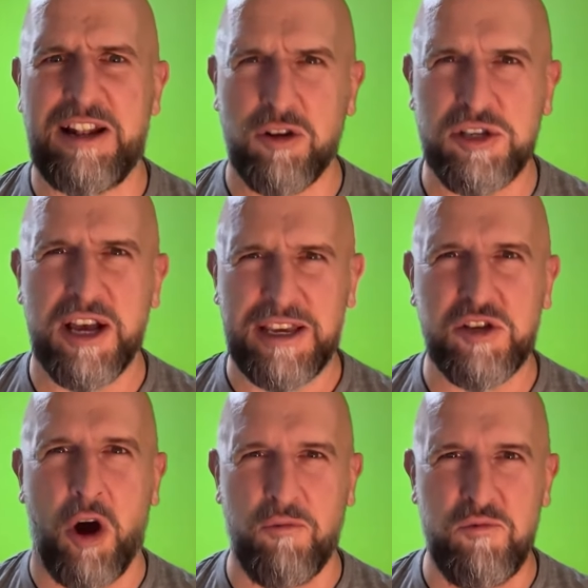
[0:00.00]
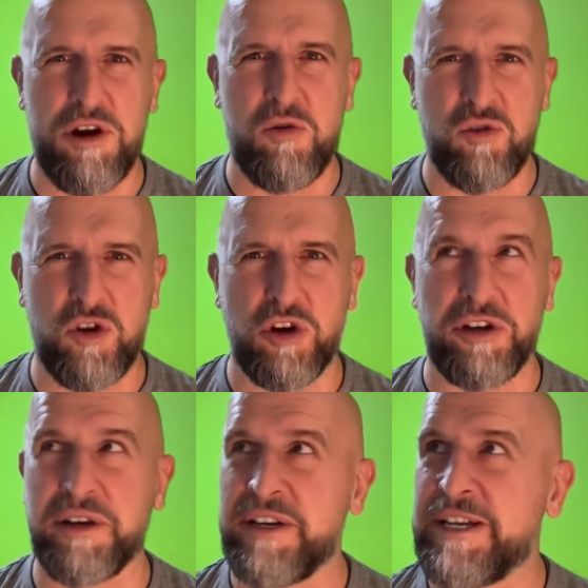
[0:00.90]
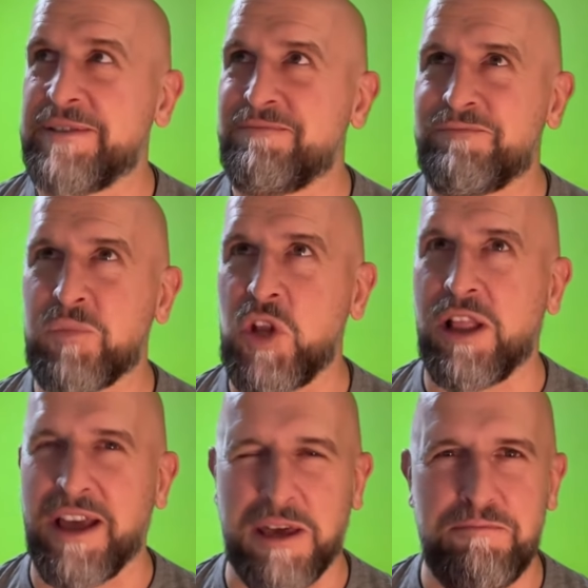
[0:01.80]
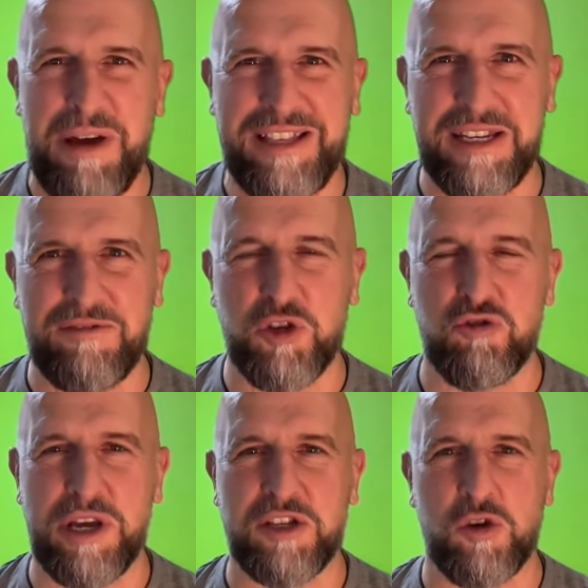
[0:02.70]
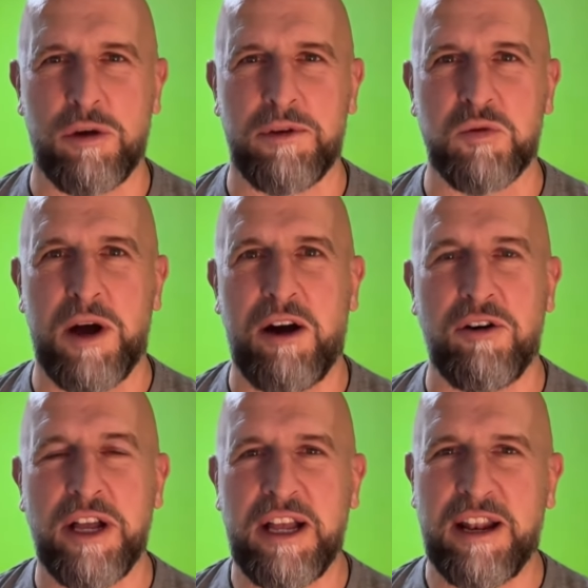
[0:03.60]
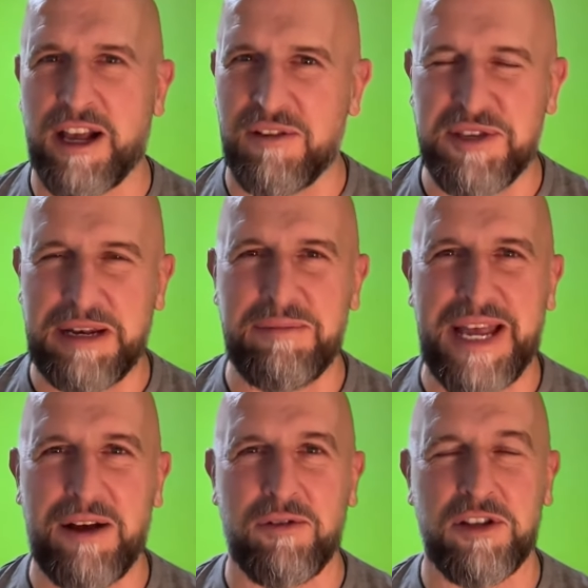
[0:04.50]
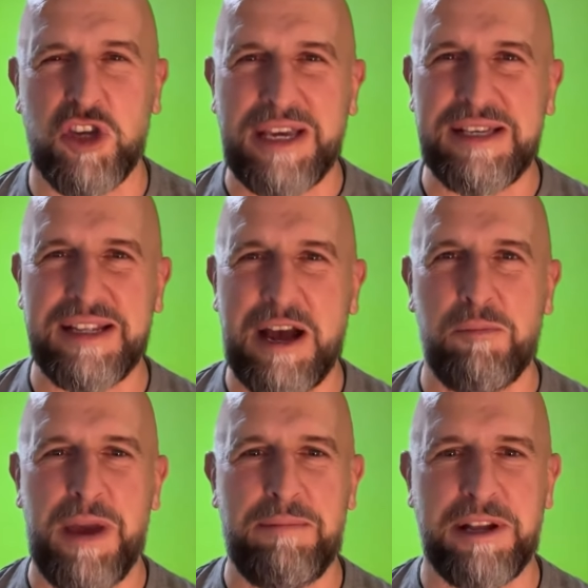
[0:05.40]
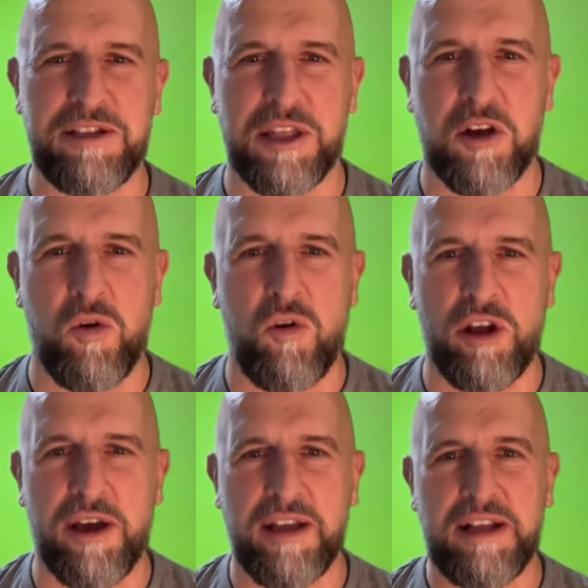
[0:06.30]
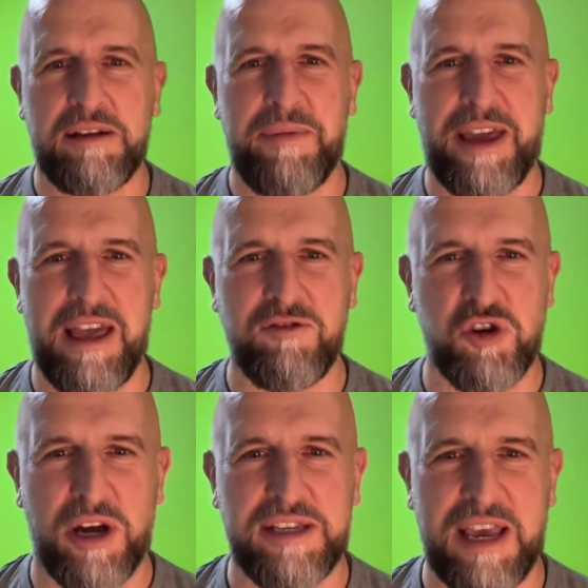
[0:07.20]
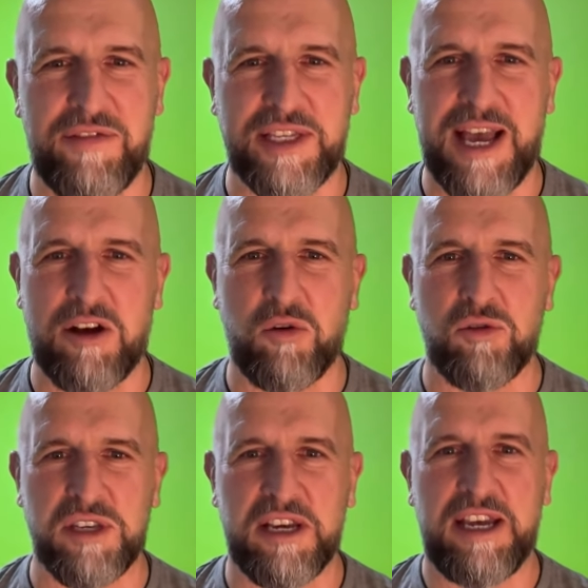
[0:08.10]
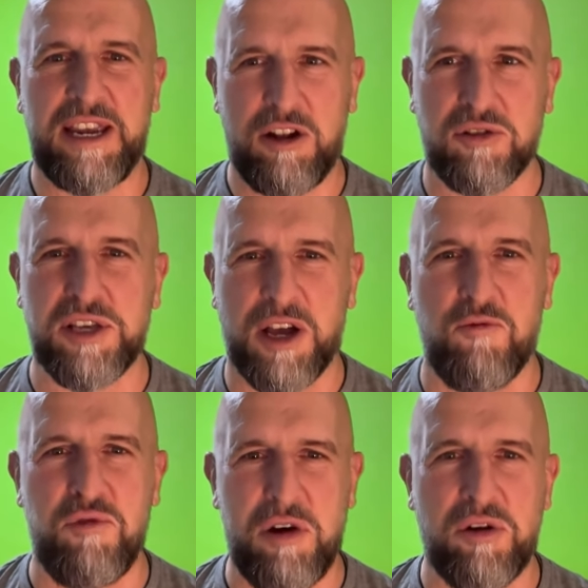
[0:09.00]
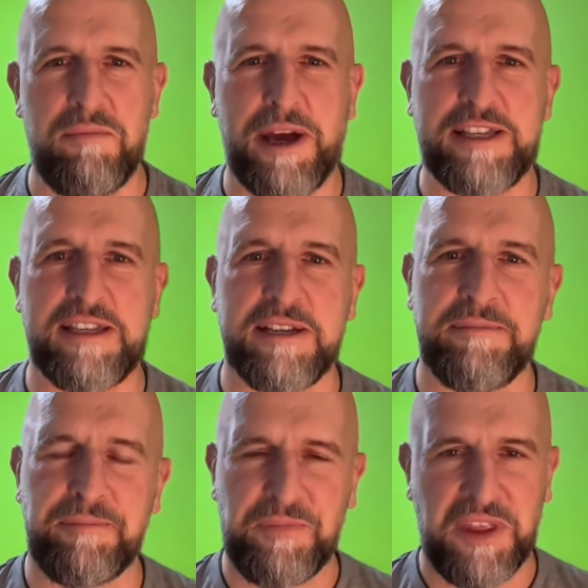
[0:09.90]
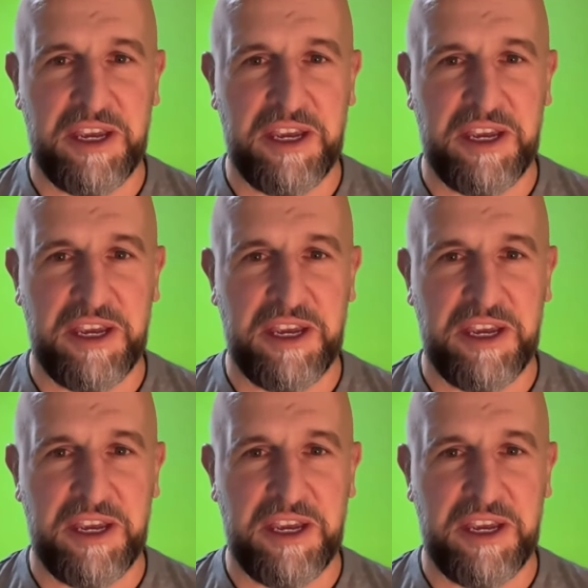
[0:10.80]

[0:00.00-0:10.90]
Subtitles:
He looks like he's got a real good, like, competitive streak to him as well. Like, I've seen him down, chasing down people into the corner, making try-saving tackles. He looks like a real competitor.